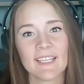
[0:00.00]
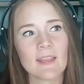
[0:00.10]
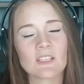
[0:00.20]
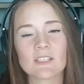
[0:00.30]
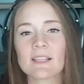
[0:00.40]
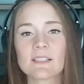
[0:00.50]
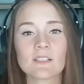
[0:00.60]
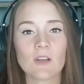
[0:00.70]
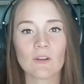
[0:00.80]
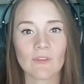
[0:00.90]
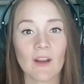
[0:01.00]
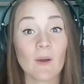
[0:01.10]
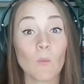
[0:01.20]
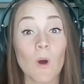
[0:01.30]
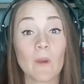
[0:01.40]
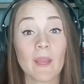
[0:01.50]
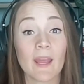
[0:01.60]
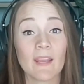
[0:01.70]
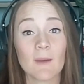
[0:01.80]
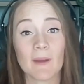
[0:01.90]
That just sets a tone for what we
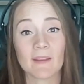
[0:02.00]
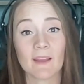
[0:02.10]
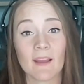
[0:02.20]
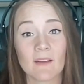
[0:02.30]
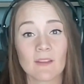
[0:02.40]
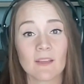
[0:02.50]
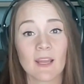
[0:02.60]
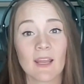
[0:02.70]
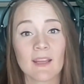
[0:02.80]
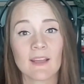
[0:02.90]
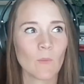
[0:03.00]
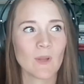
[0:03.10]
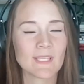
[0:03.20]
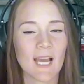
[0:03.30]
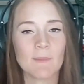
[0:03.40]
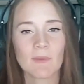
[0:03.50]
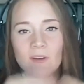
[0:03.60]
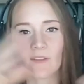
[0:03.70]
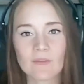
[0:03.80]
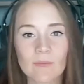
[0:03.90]
end up at the end of the day, what type
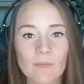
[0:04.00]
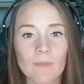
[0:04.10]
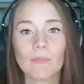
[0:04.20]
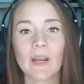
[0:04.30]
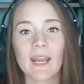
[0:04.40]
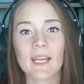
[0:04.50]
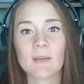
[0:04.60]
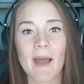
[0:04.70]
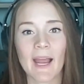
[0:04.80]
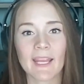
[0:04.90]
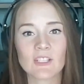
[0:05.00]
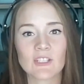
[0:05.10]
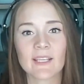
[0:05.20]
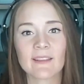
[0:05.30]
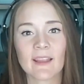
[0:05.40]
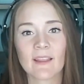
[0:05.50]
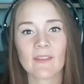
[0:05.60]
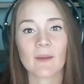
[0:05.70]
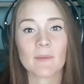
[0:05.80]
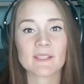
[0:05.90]
of brand packaging that
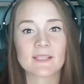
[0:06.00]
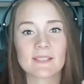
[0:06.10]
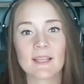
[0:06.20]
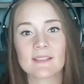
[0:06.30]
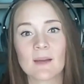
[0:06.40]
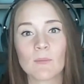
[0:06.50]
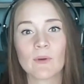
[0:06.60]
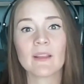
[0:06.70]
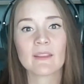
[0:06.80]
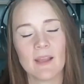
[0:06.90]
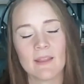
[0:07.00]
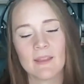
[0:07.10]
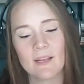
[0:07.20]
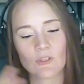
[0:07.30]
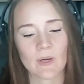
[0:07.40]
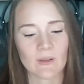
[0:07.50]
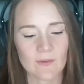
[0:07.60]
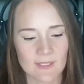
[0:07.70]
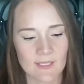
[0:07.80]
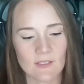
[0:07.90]
the business ends up with. And then it
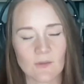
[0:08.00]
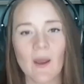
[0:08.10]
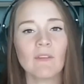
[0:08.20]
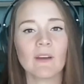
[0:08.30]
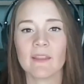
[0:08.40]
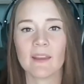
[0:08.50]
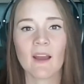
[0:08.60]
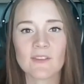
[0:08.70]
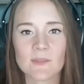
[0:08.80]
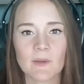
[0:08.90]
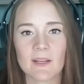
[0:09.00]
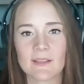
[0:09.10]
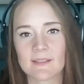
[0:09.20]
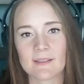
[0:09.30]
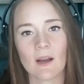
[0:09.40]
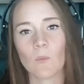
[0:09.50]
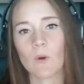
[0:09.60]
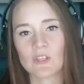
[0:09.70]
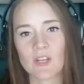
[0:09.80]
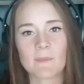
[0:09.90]
trickles into everything else, because our
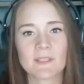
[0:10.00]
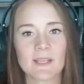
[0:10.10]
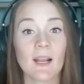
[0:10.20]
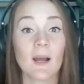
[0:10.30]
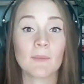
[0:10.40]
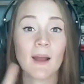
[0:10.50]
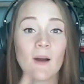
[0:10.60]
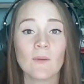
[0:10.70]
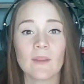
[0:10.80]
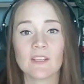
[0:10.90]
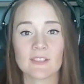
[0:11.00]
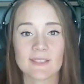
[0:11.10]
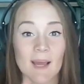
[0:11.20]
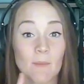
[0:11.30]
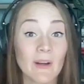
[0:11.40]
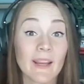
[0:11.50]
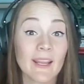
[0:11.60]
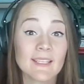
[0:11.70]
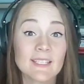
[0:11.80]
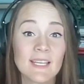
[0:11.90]
workshop's set up not only just that
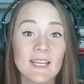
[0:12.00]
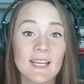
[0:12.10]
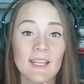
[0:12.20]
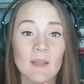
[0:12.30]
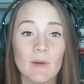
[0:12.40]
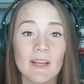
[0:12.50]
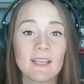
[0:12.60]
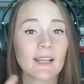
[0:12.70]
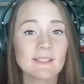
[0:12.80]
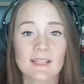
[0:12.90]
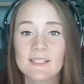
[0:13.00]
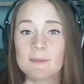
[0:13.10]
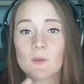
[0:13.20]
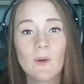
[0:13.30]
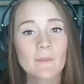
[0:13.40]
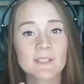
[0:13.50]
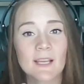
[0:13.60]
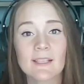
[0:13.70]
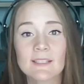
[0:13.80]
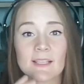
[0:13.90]
brand and the branding, it sets up the
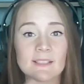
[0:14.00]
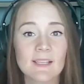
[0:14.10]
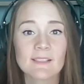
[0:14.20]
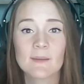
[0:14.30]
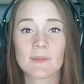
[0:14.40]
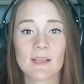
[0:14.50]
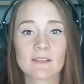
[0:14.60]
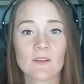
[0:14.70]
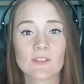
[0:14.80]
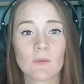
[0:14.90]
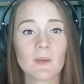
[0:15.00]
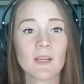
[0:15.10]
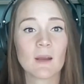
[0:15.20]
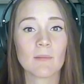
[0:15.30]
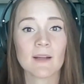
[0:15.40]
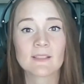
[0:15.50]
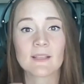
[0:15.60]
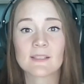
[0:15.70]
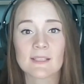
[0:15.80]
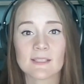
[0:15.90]
websites, it sets up that social media
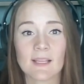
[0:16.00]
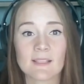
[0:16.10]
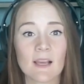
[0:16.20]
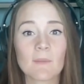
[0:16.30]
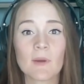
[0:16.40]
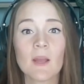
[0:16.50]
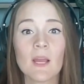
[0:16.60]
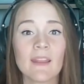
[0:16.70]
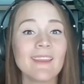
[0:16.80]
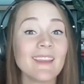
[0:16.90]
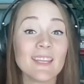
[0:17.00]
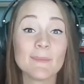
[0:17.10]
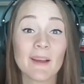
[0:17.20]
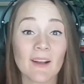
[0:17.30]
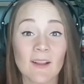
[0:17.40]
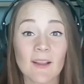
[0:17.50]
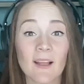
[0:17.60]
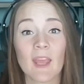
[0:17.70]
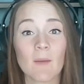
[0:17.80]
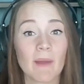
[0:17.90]
presence, it sets up the email
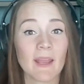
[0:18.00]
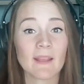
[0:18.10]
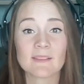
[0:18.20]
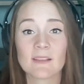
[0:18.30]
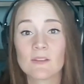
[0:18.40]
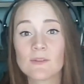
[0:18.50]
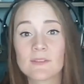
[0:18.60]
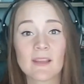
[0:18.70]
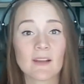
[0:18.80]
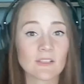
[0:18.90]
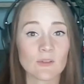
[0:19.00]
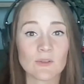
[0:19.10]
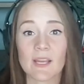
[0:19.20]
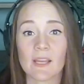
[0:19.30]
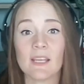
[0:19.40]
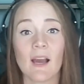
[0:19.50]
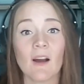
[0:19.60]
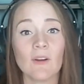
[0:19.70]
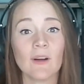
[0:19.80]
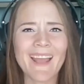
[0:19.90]
campaigns, the newsletters you send
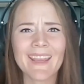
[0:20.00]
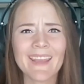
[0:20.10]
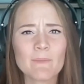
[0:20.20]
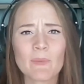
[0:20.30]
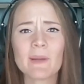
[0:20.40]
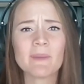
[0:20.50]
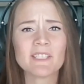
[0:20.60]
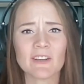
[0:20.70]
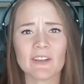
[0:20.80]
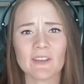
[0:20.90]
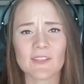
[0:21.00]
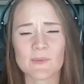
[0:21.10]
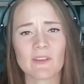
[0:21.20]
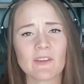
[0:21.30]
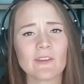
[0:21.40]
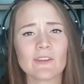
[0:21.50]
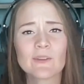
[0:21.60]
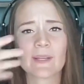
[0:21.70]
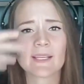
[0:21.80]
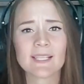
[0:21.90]
out, any print materials, whether you're
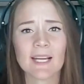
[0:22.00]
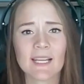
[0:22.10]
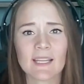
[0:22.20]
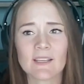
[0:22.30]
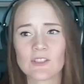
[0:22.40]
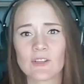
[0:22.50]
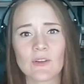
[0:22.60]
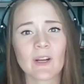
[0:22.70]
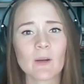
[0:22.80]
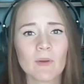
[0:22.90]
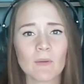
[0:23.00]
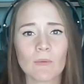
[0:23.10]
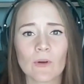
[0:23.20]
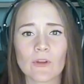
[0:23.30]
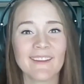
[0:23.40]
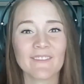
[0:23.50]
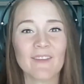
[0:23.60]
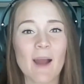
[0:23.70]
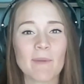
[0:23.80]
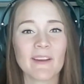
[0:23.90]
doing signage, you're doing a billboard, you're
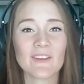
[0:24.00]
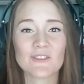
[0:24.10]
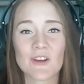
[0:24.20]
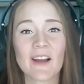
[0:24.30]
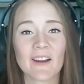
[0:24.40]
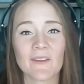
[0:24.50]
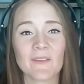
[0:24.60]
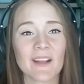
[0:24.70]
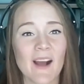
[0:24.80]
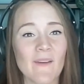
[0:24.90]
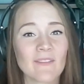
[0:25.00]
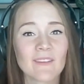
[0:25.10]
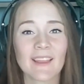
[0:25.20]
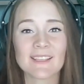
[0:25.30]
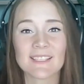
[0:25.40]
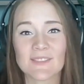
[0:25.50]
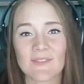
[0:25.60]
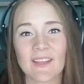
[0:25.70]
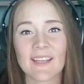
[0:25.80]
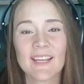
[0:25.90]
wrapping your truck, or however that sees
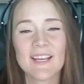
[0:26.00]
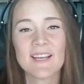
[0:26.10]
fit.